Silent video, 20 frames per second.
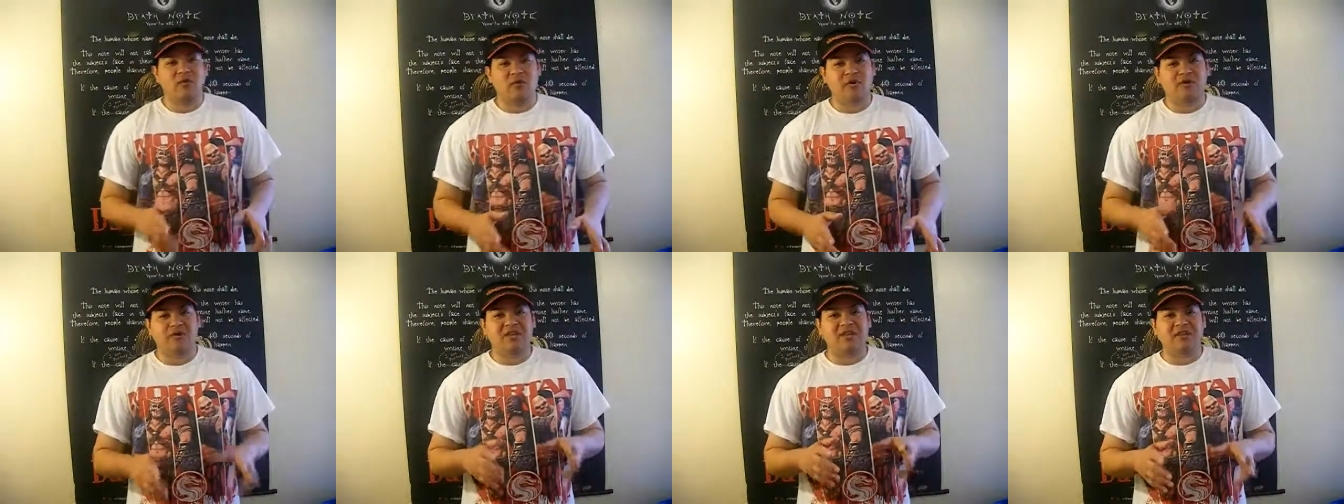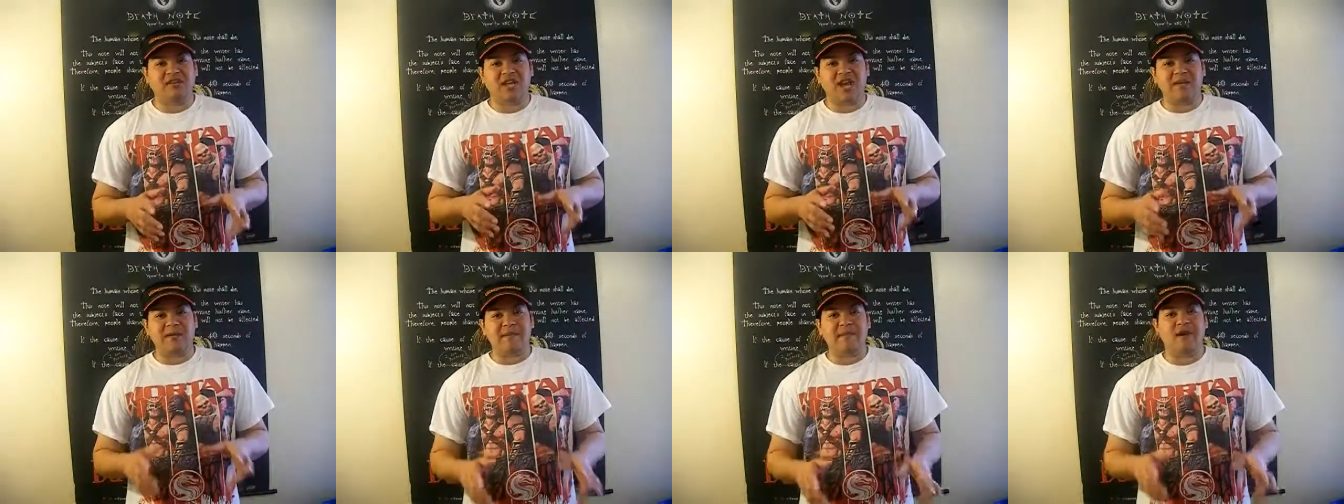where this
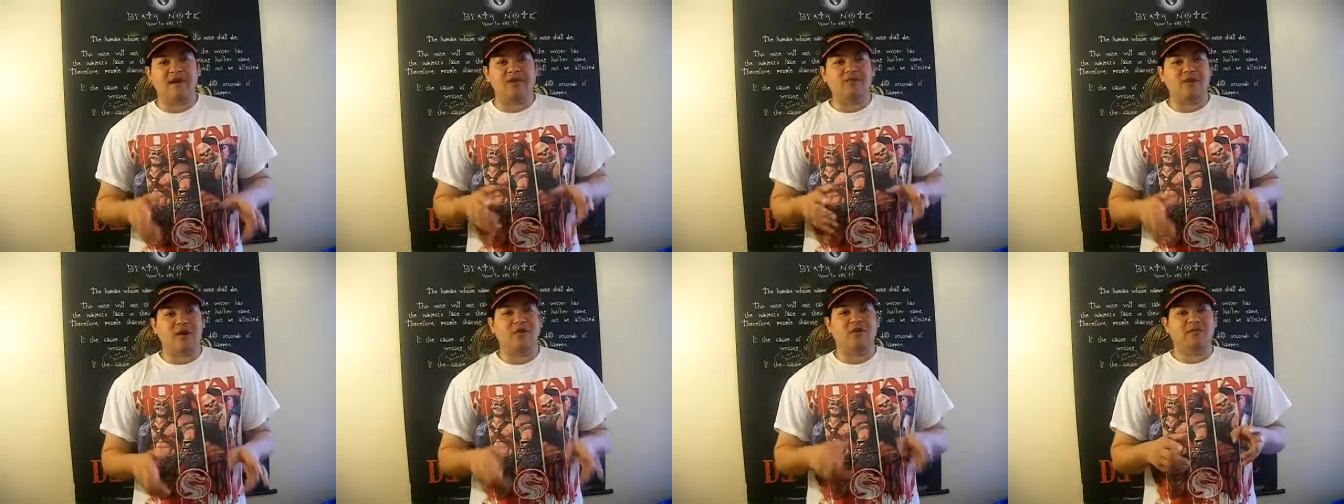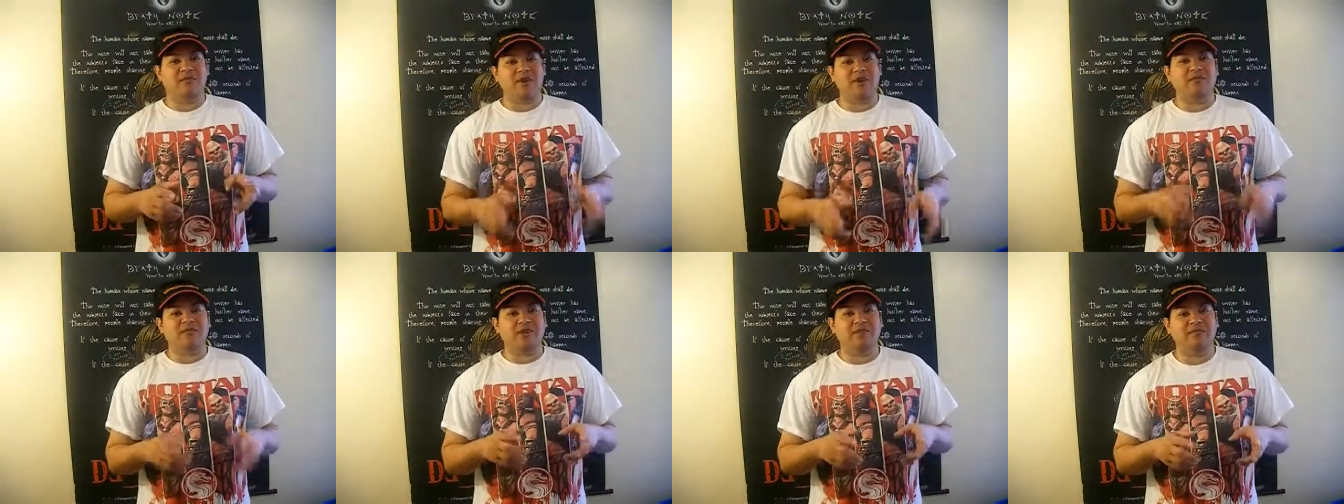time I'm not going to talk
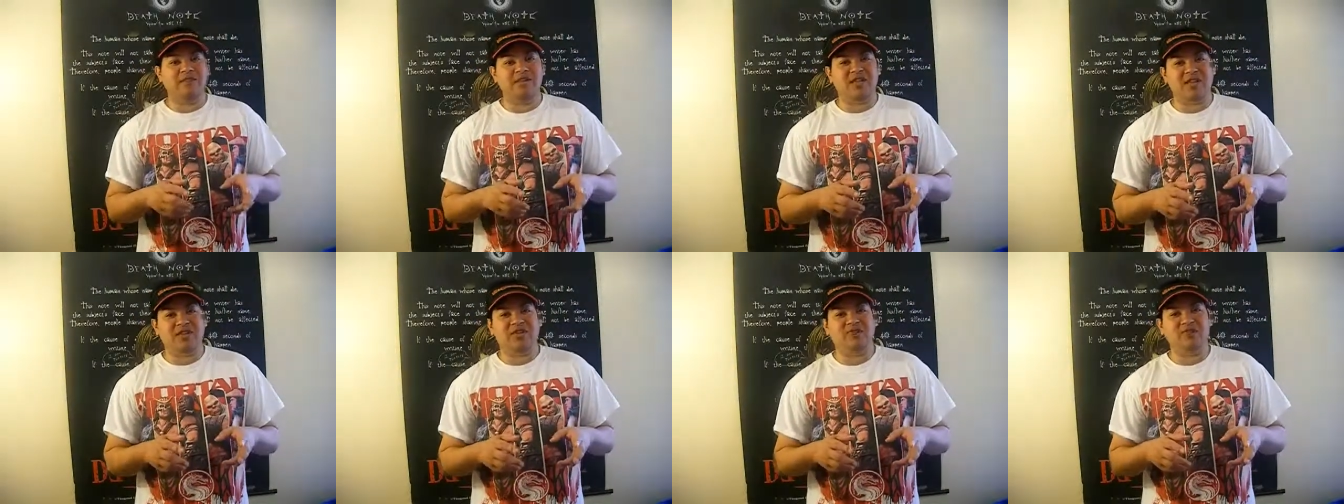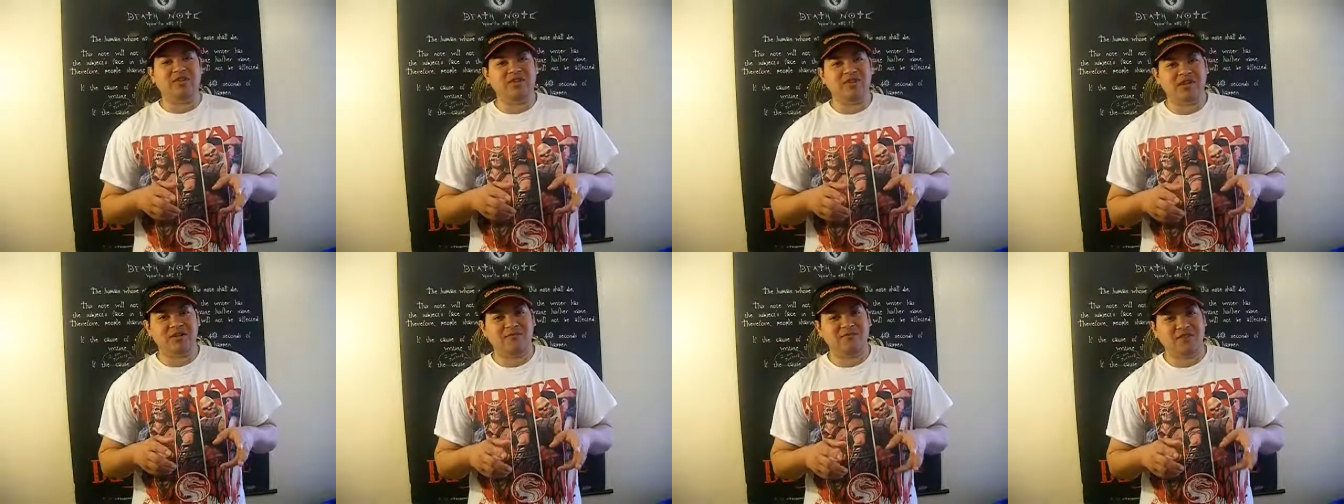about something that was
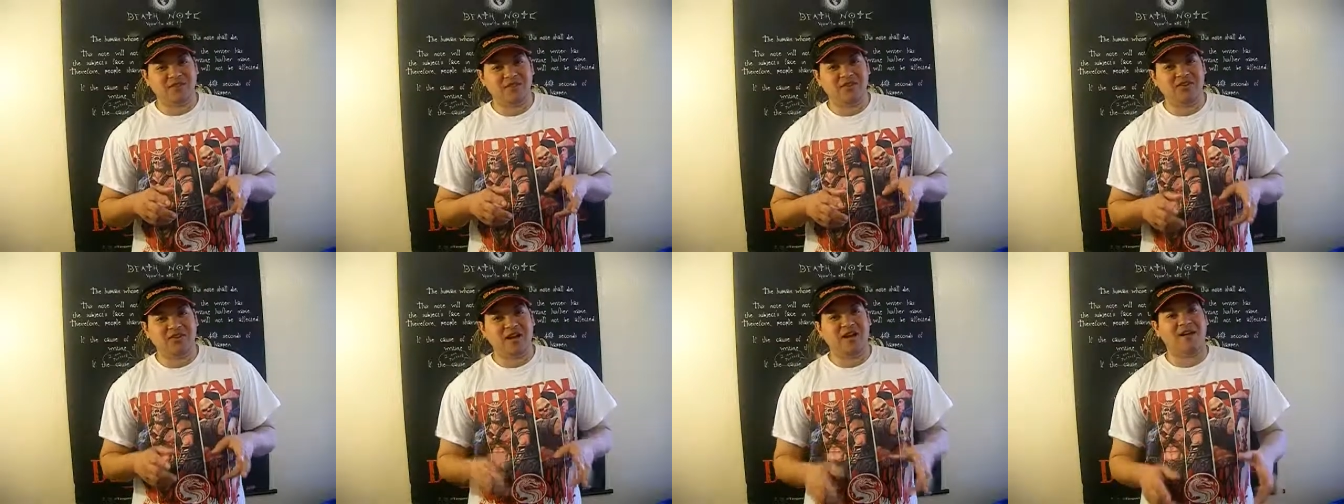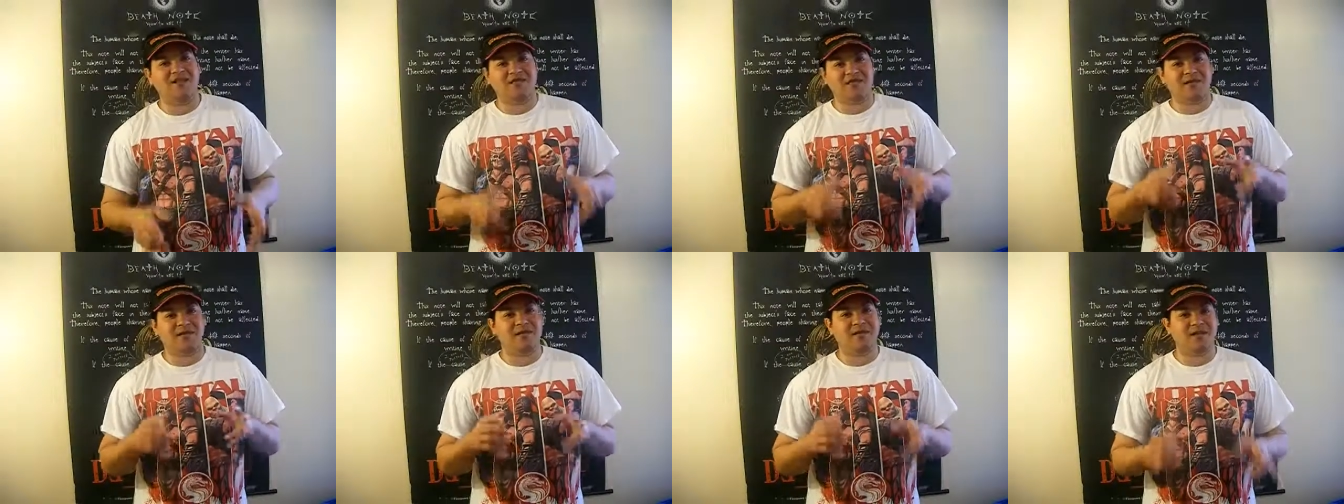recently released
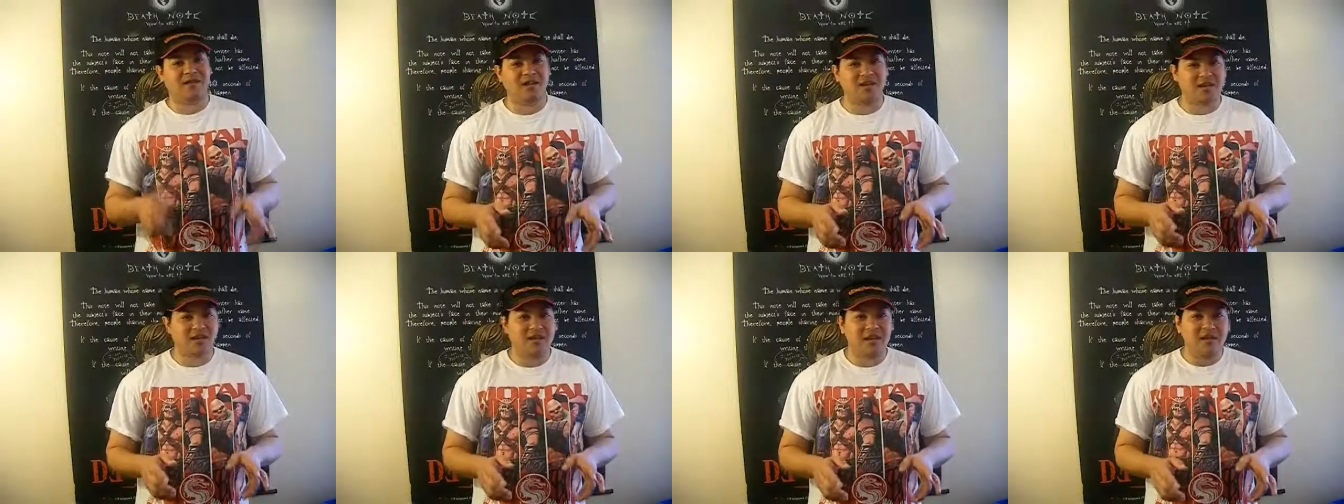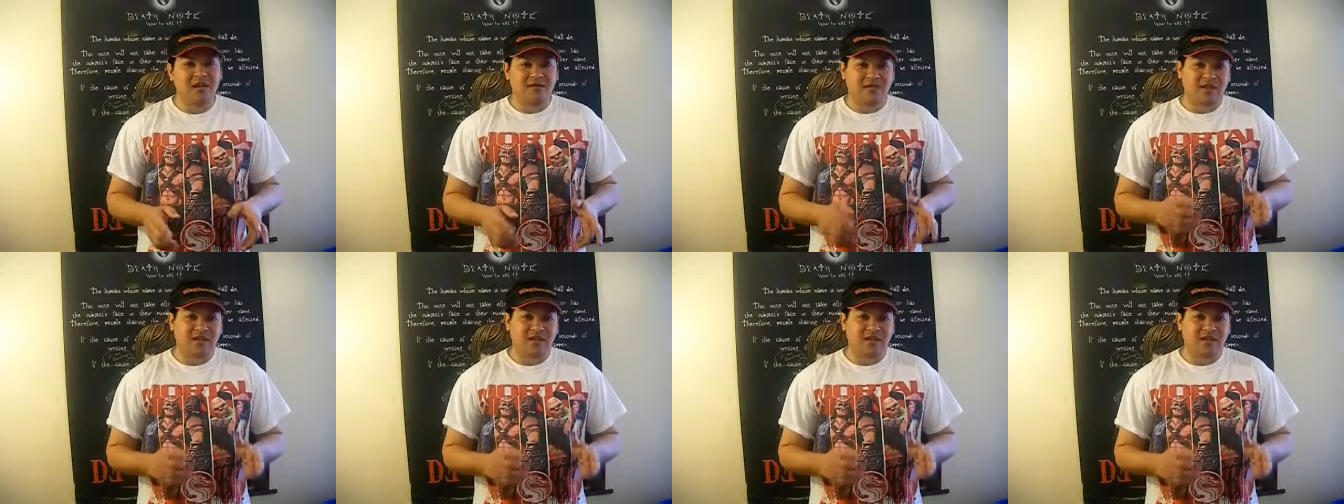on D V D.